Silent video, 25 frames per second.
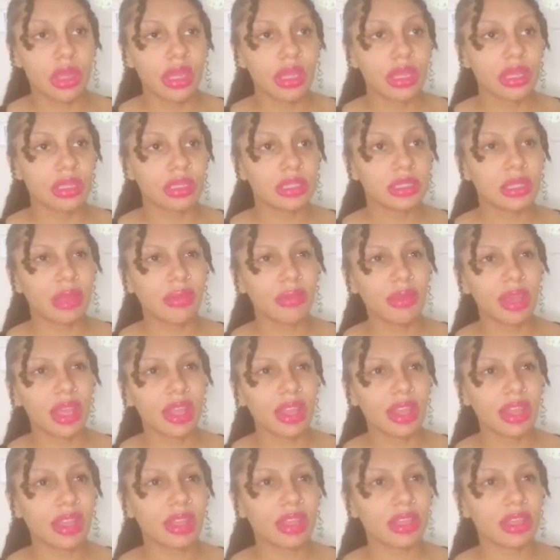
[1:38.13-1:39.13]

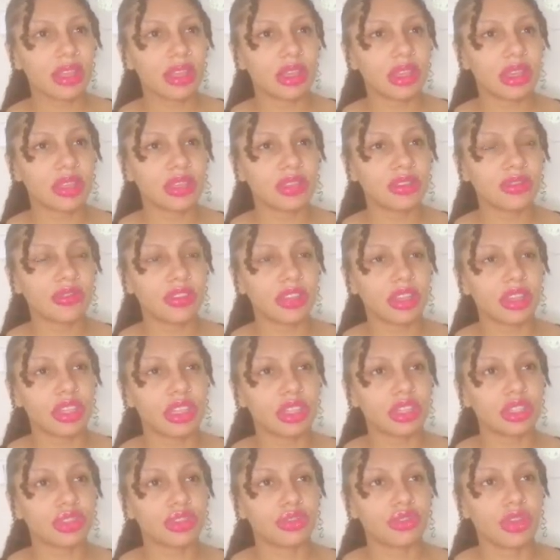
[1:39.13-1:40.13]
Somebody is feeling
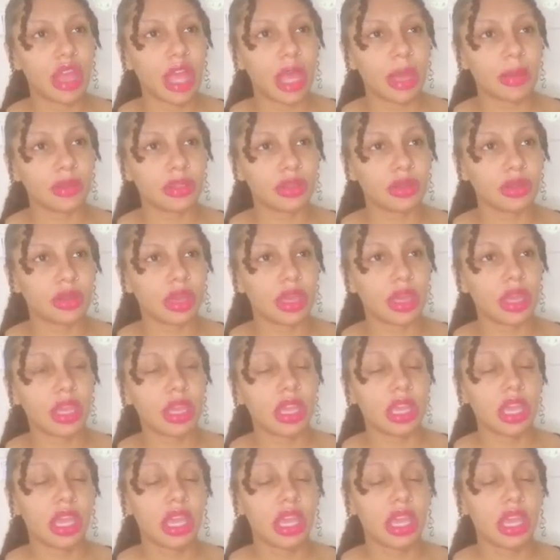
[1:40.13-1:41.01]
trapped, okay?